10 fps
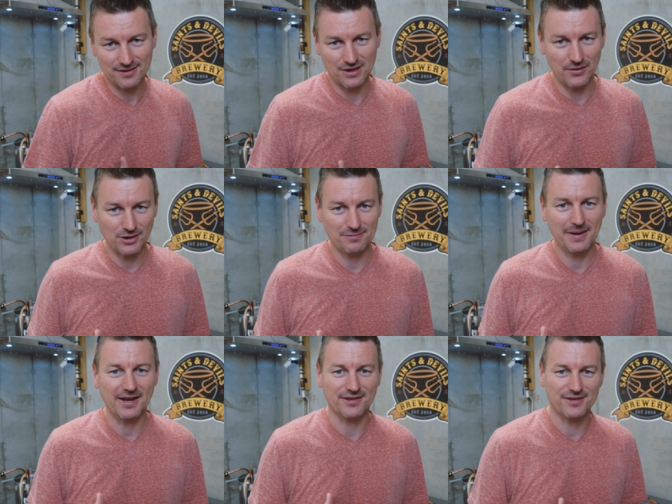So I just
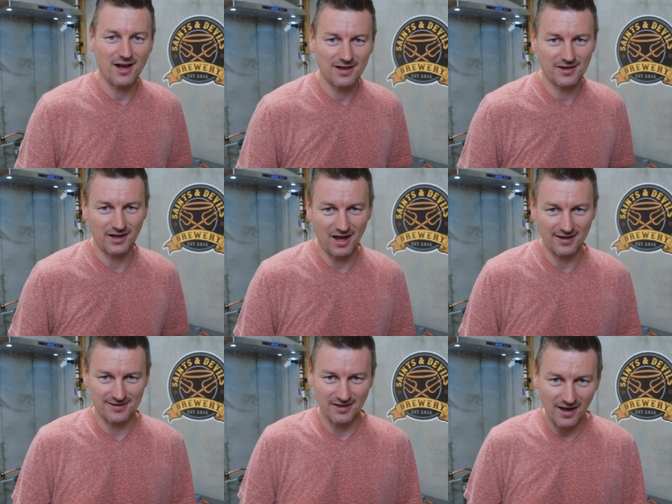made a starter
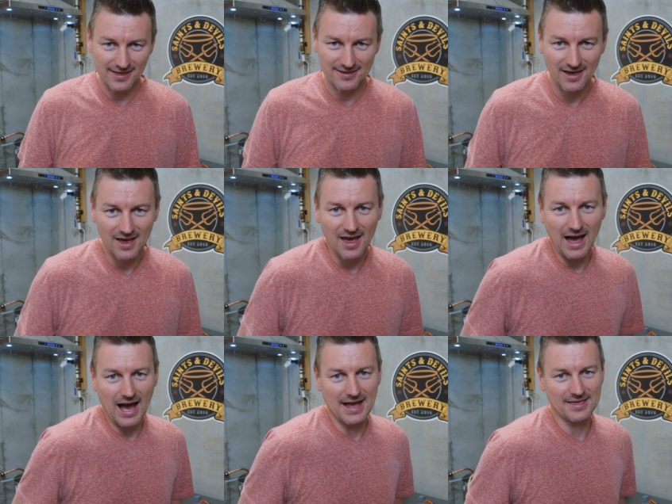last night,
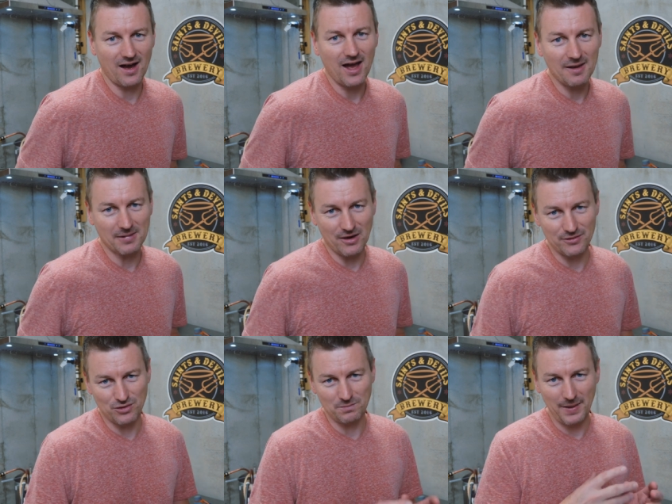and I am
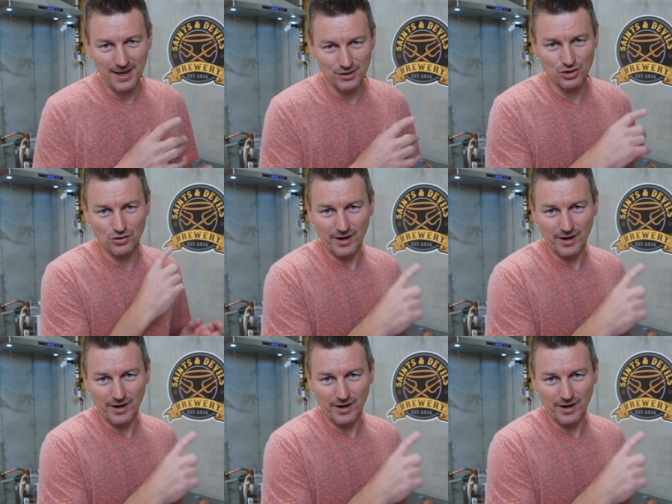going to pitch